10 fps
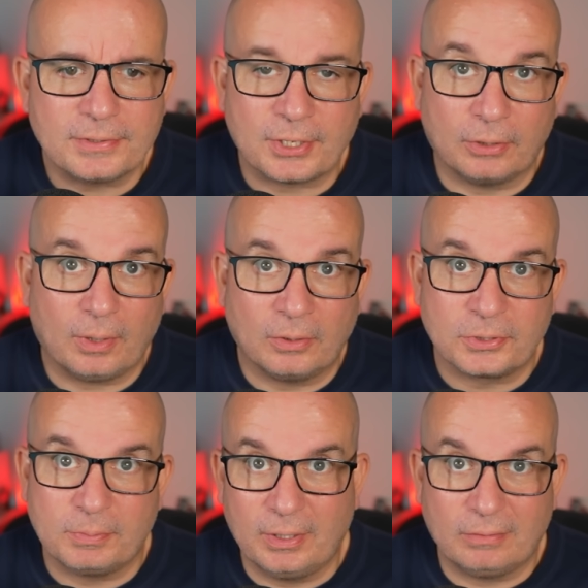So
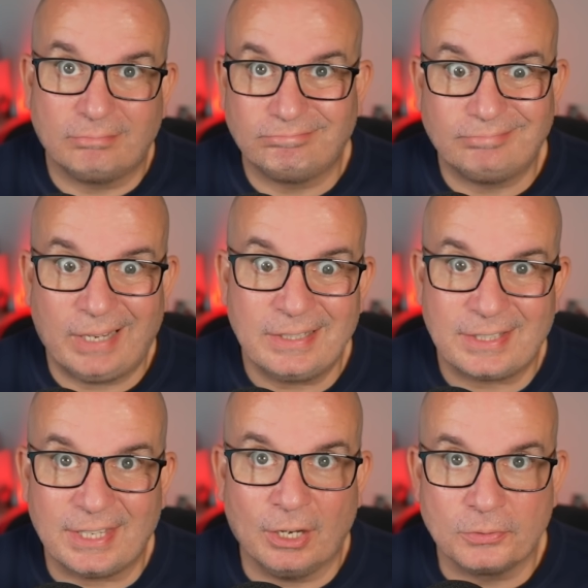Ultimate is
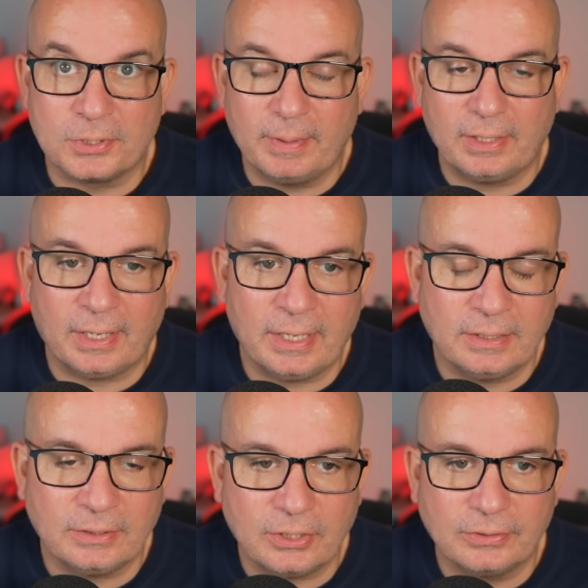the ultimate
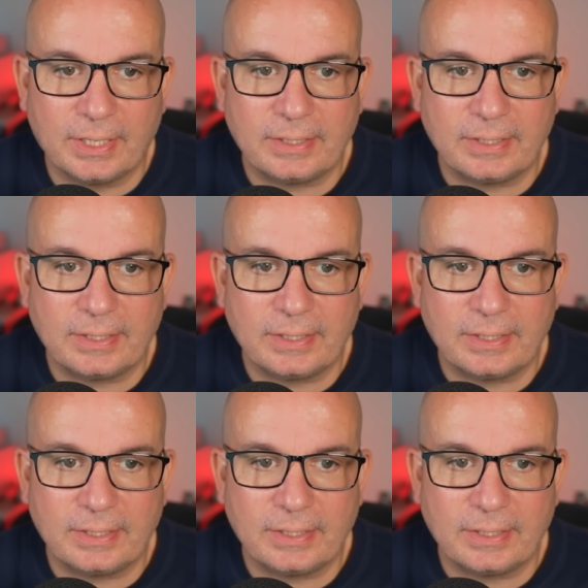in Hyundai.